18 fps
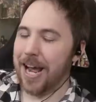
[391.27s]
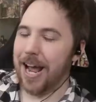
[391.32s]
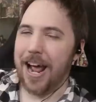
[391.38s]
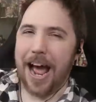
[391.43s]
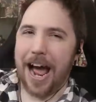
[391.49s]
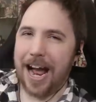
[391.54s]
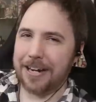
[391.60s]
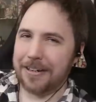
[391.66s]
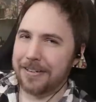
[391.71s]

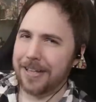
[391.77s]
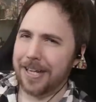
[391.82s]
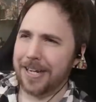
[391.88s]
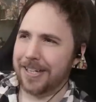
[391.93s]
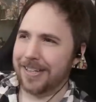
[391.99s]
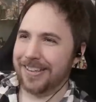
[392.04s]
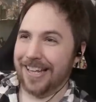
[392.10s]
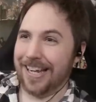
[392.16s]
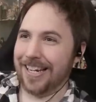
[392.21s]
in!
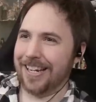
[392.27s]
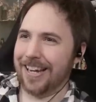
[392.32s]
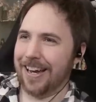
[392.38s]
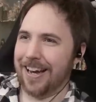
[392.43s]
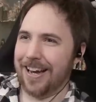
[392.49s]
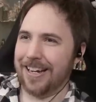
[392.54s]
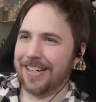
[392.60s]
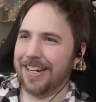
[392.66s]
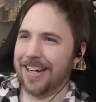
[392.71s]
Actually, like,
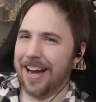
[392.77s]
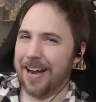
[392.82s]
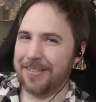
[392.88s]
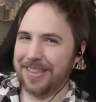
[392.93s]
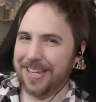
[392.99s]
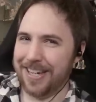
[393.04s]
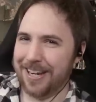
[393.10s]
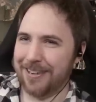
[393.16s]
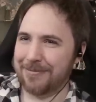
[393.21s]
I
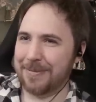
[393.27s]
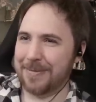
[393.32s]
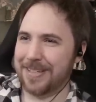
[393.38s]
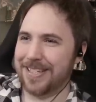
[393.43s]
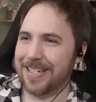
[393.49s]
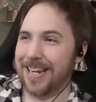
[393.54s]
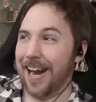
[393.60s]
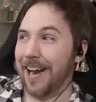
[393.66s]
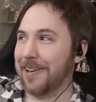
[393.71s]
think I'd be
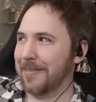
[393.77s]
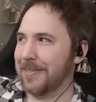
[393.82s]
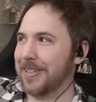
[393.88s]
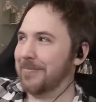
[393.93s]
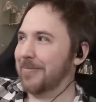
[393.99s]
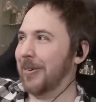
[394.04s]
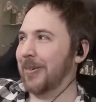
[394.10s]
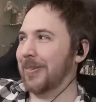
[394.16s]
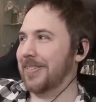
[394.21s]
scared if
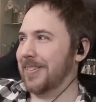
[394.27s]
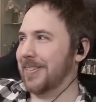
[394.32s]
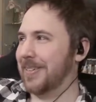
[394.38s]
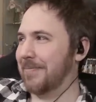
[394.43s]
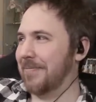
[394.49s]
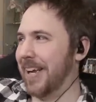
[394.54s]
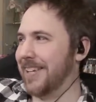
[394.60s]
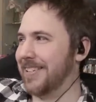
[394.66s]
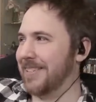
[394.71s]
some Ultra
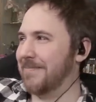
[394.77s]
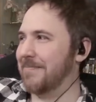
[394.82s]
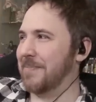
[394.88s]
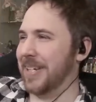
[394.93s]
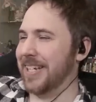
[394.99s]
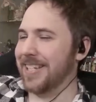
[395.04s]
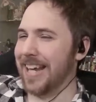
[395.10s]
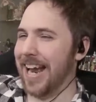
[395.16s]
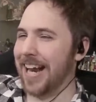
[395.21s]
Dimension
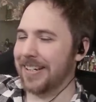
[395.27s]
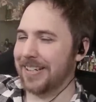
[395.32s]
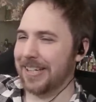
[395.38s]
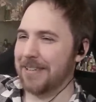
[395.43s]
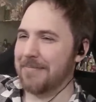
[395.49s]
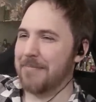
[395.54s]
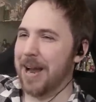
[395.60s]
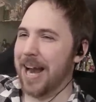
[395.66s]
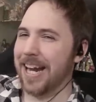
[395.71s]
Beasts
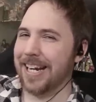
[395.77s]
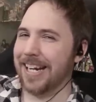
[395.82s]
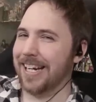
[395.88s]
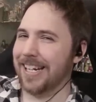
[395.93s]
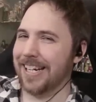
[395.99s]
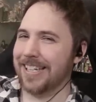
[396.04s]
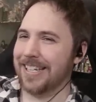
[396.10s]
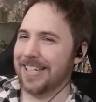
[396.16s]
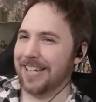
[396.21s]
actually made it
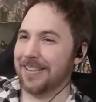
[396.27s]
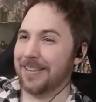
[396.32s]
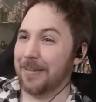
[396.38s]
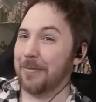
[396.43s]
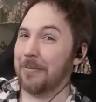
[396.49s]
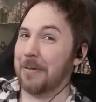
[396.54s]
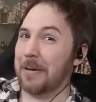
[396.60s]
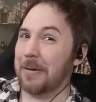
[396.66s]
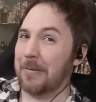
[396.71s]
into the
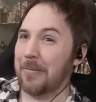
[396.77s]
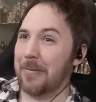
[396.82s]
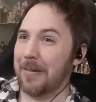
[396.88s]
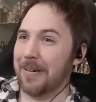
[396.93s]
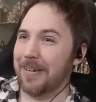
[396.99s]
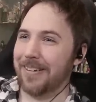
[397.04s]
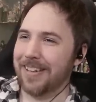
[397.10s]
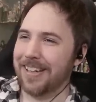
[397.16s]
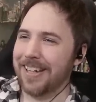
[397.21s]
real world.